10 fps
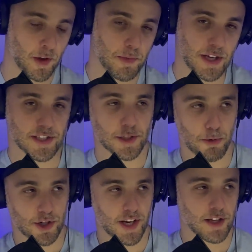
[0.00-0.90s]
because this
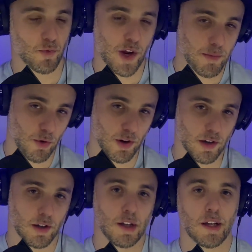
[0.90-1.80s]
person has way
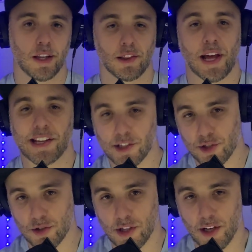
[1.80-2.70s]
more likes
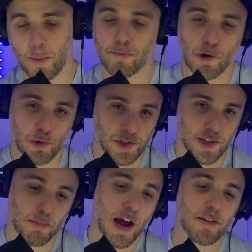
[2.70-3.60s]
and upvotes
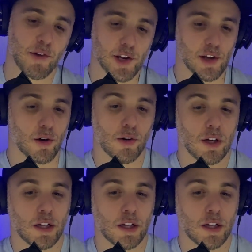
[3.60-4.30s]
than my video.